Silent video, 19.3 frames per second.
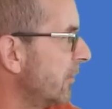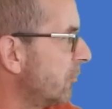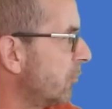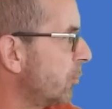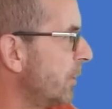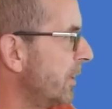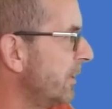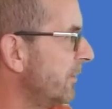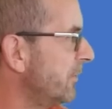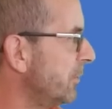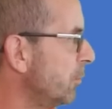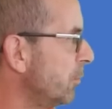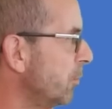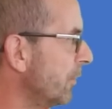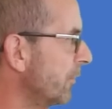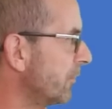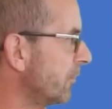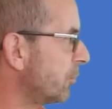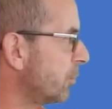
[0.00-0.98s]

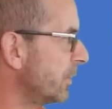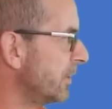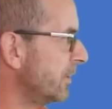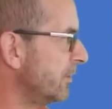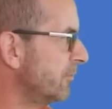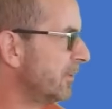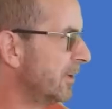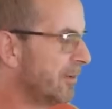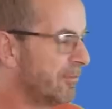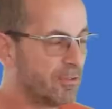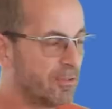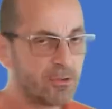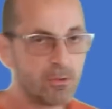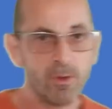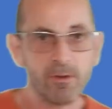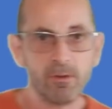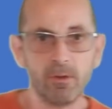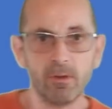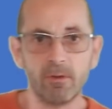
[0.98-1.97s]
21 to 25 is
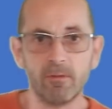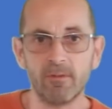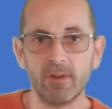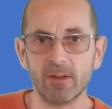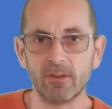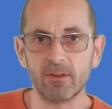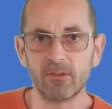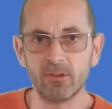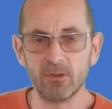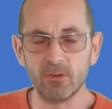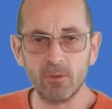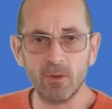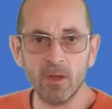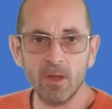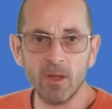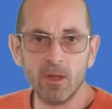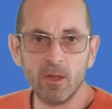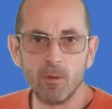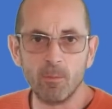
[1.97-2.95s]
quite a lot of that too,
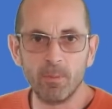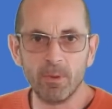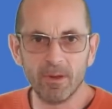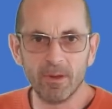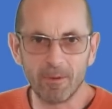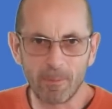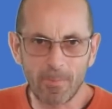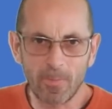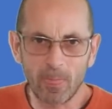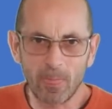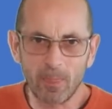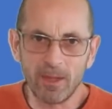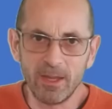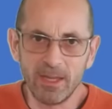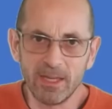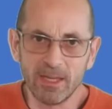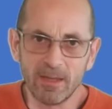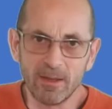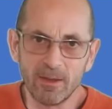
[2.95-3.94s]
but
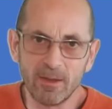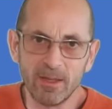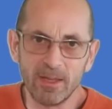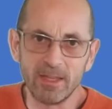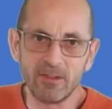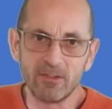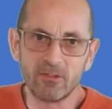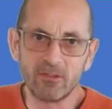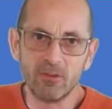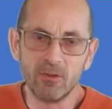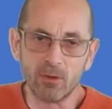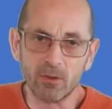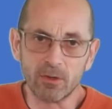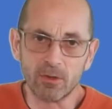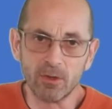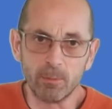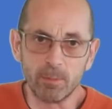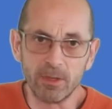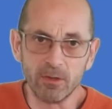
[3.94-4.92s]
here it's not
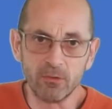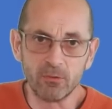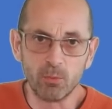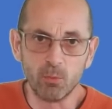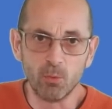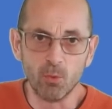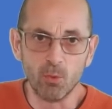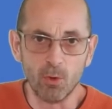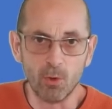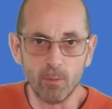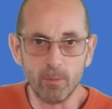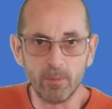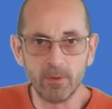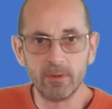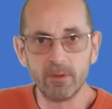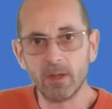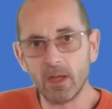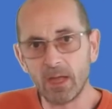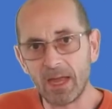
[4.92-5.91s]
going to be as warm
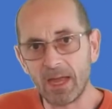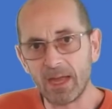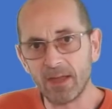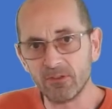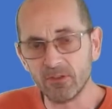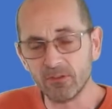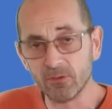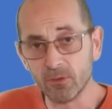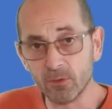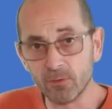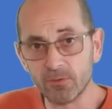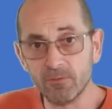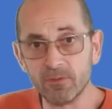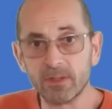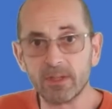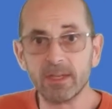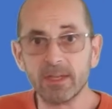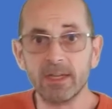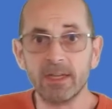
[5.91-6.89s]
as is often
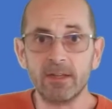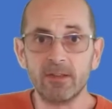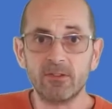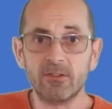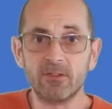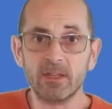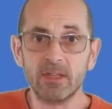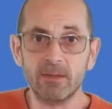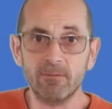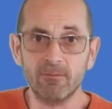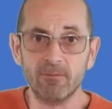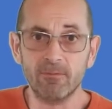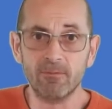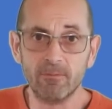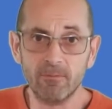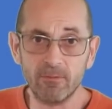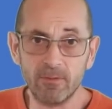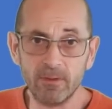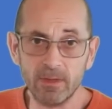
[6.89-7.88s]
the case
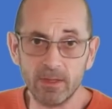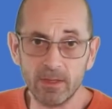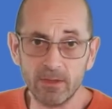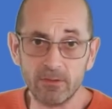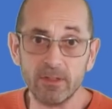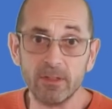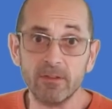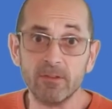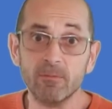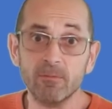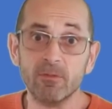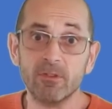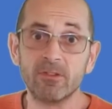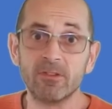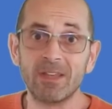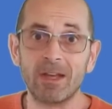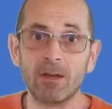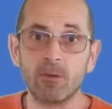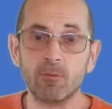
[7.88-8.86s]
as it is in the
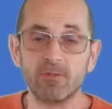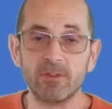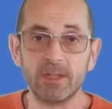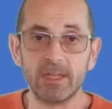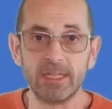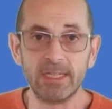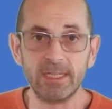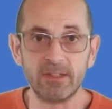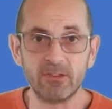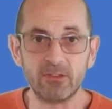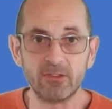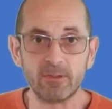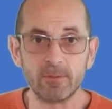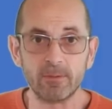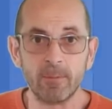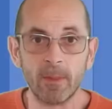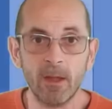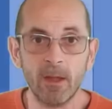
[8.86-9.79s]
southeast.